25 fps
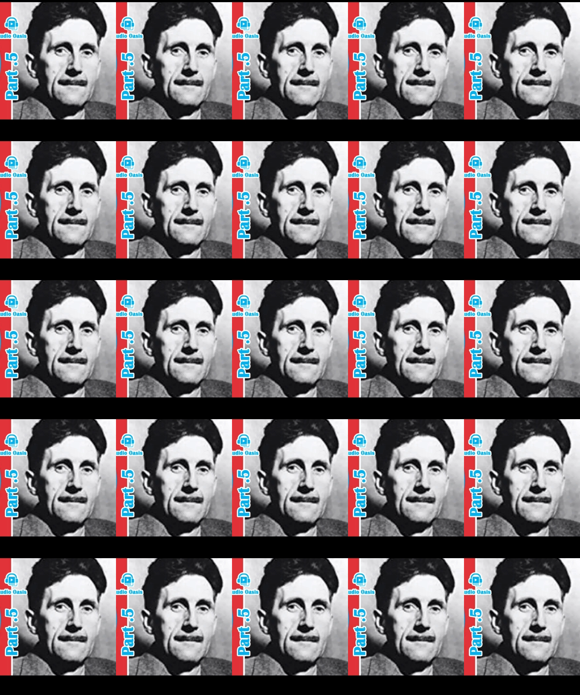
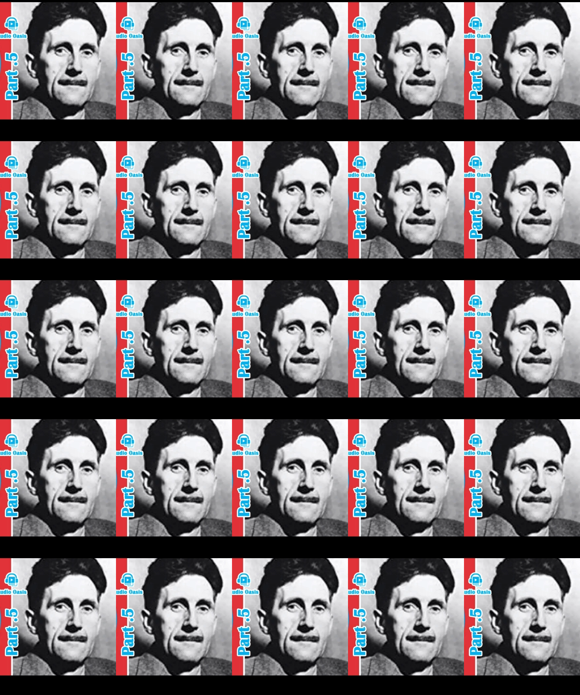
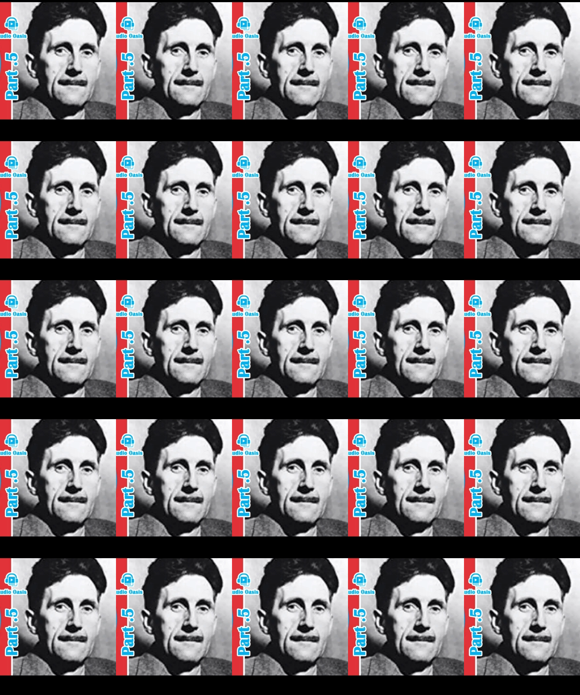
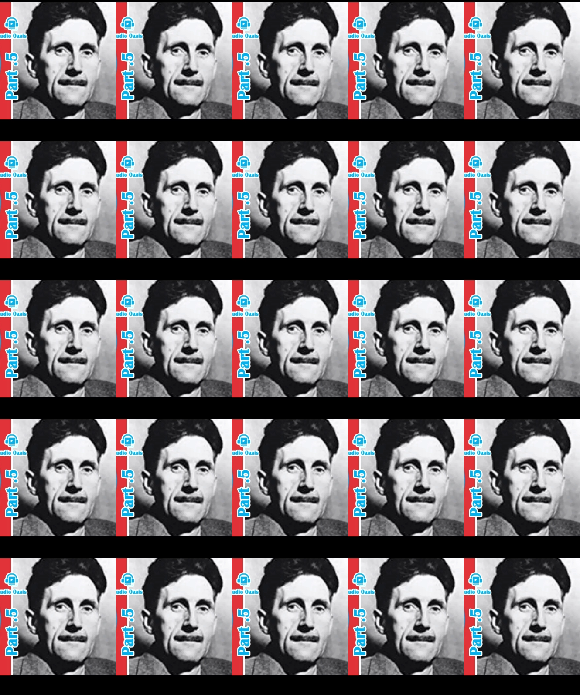
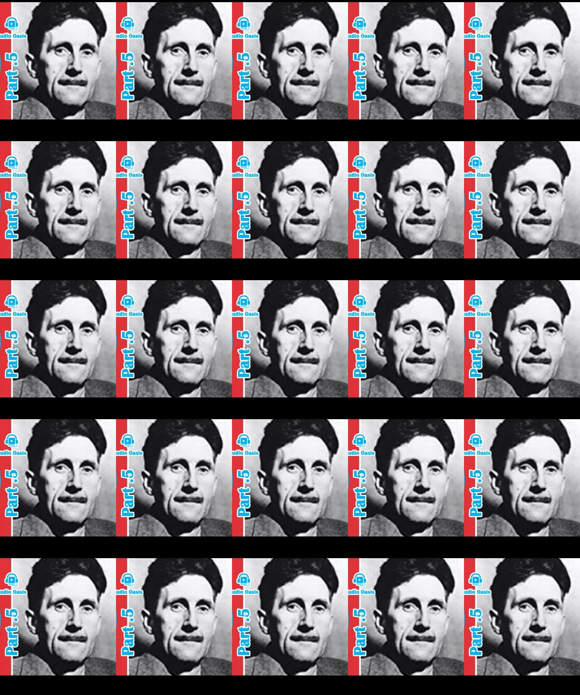
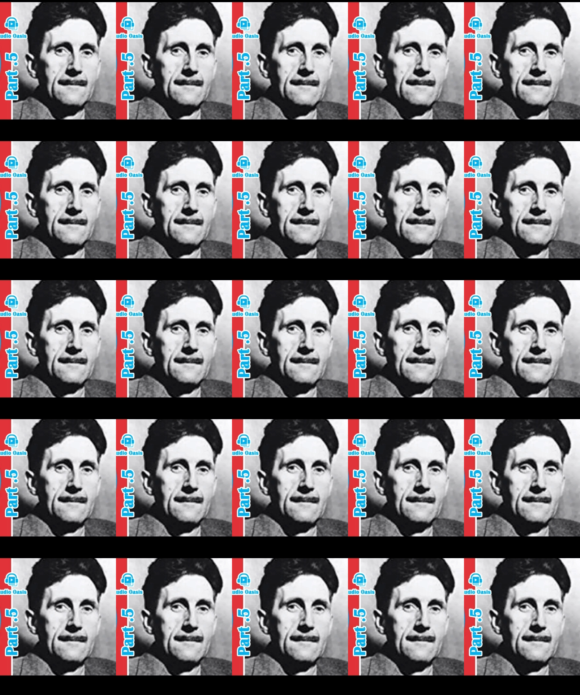
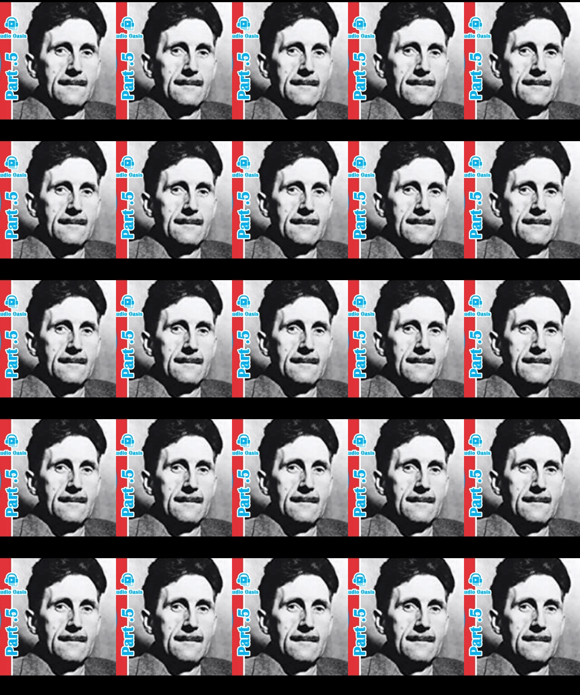
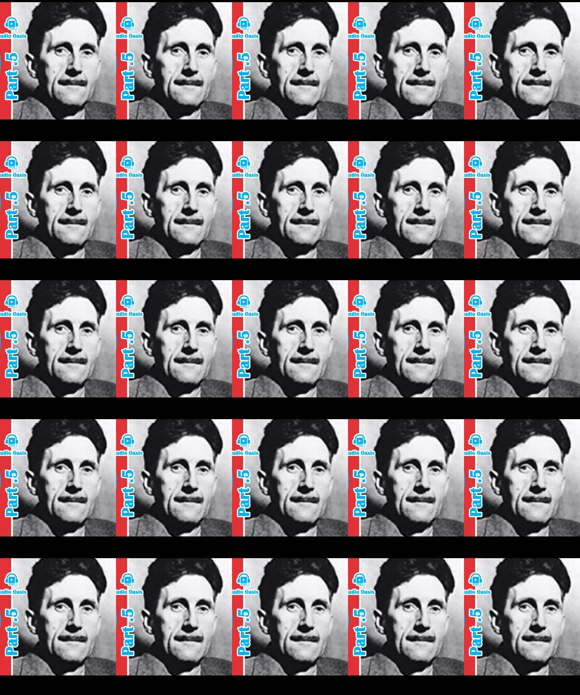The face doesn't move, so there is nothing to read.